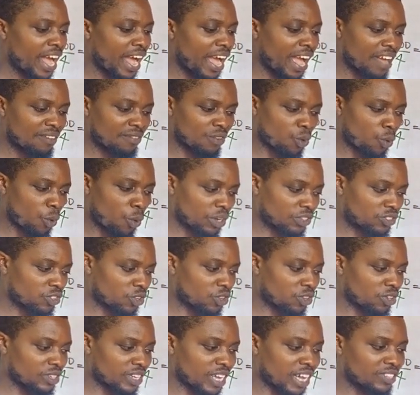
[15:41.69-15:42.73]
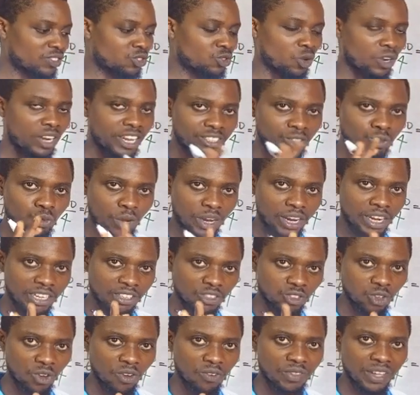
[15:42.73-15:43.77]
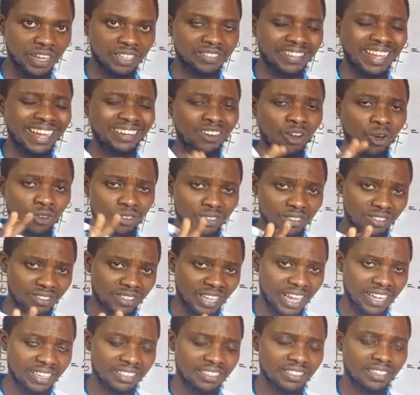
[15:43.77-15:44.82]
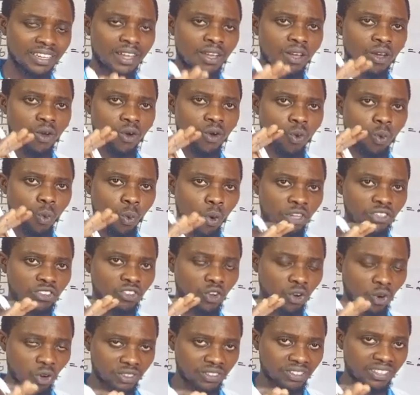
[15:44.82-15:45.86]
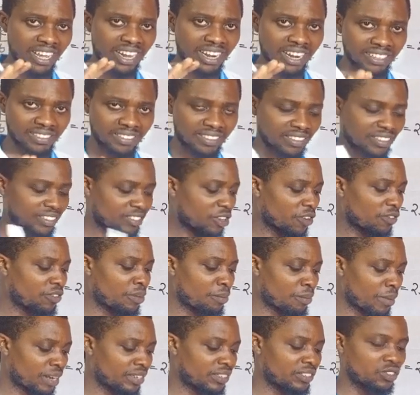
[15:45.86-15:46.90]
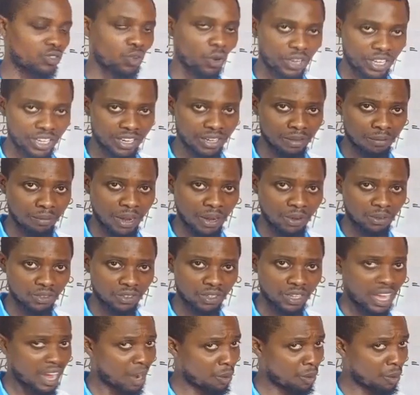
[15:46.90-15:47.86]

I have a question on that. So let's quickly solve that and understand what cross elasticity of demand is talking about.